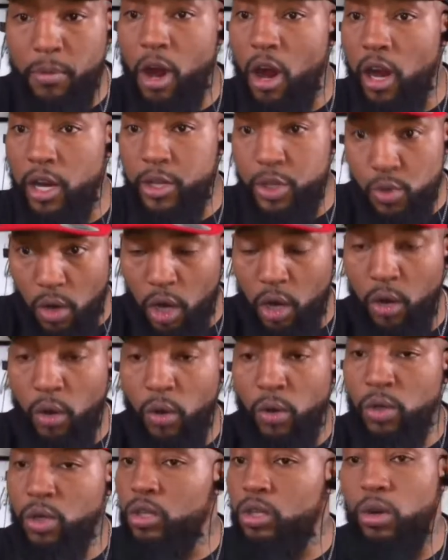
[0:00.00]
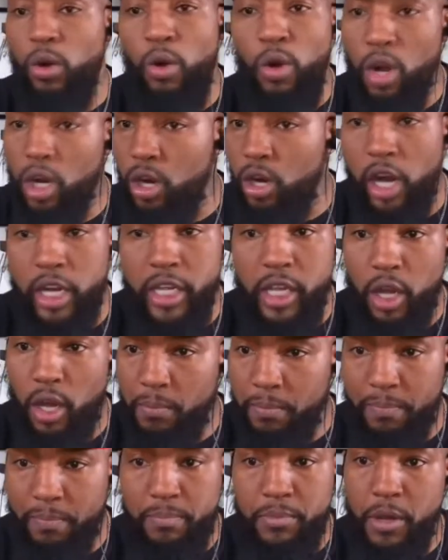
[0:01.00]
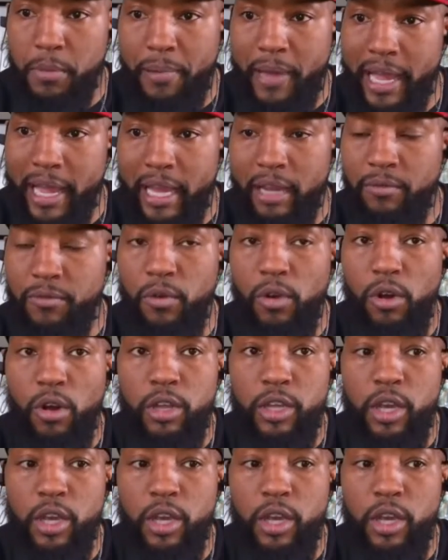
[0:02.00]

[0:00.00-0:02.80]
car you own or a car you're paying for,